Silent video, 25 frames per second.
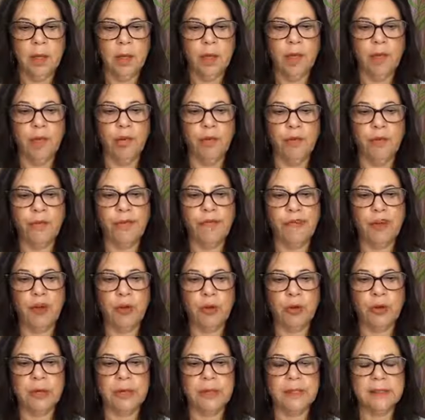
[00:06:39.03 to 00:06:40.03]
your
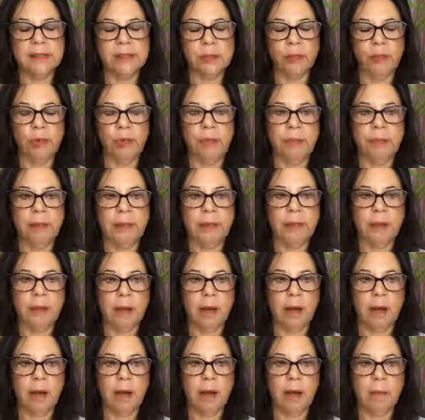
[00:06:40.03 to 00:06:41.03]
focus will
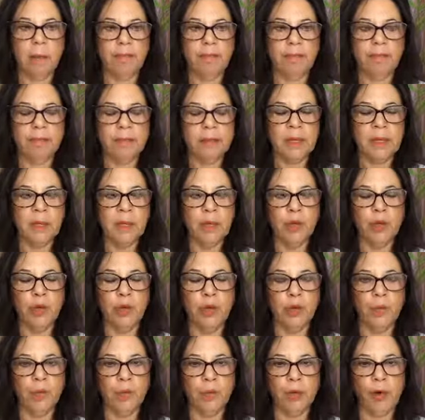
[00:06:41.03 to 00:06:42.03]
become
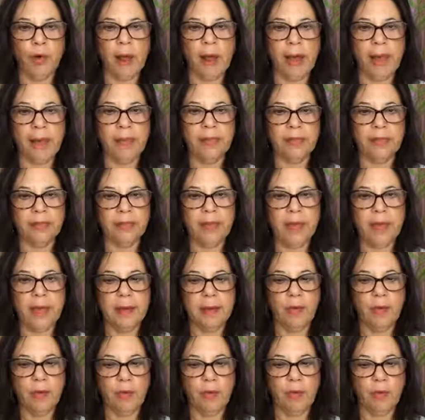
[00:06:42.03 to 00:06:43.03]
your breath
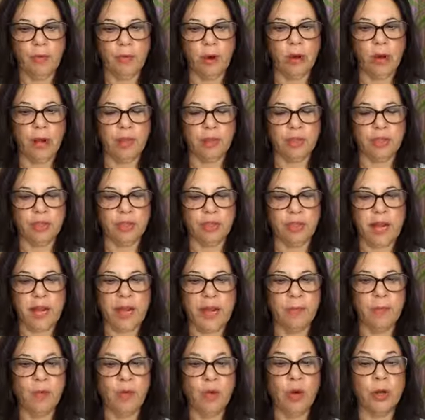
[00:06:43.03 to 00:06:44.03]
and your brush
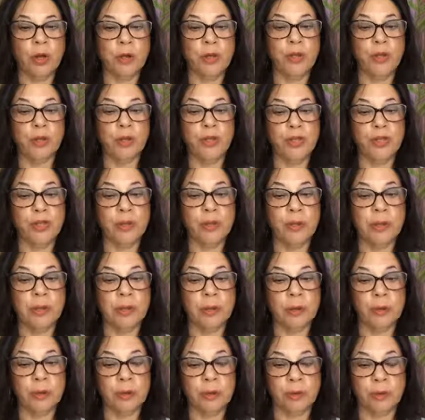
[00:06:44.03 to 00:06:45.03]
and what you're
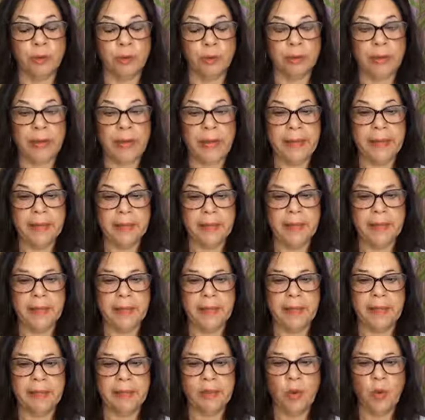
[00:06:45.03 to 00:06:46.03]
doing with your
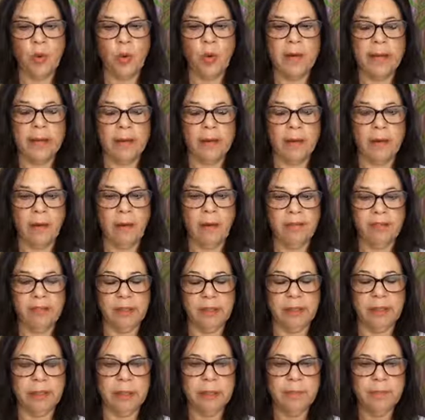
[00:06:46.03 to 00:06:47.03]
painting. It's quite
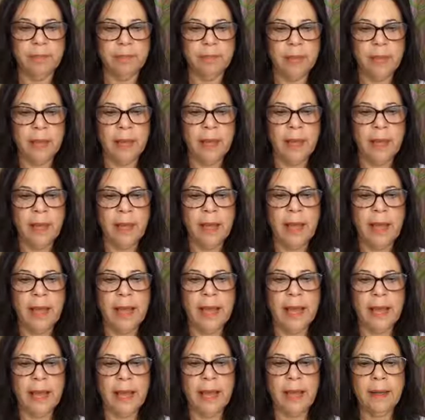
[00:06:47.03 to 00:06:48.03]
lovely.
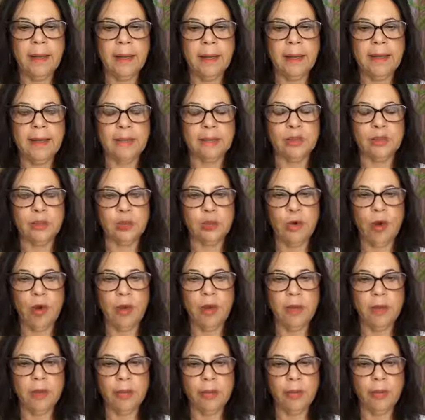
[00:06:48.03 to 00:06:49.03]
And it's
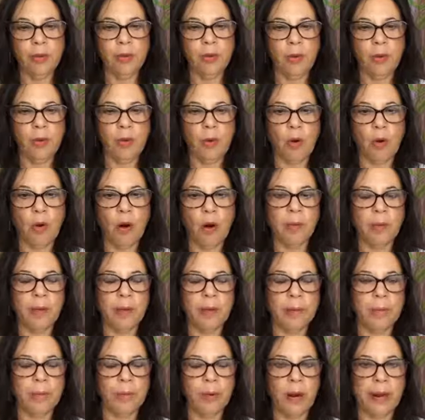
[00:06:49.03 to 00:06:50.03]
drawn through all
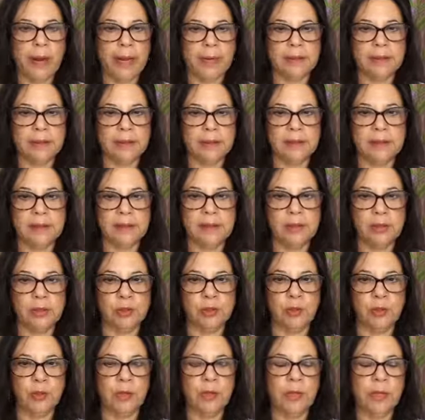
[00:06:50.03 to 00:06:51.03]
my
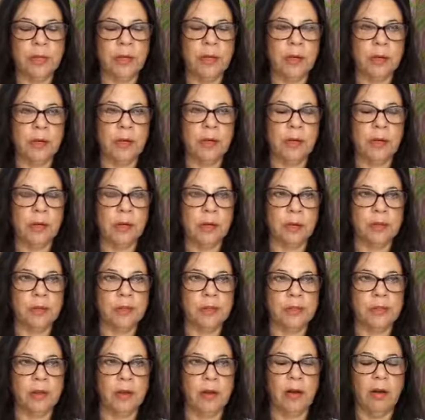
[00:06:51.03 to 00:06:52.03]
practices through the
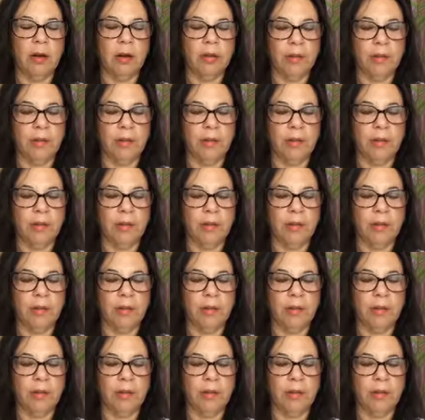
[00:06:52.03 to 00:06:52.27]
years of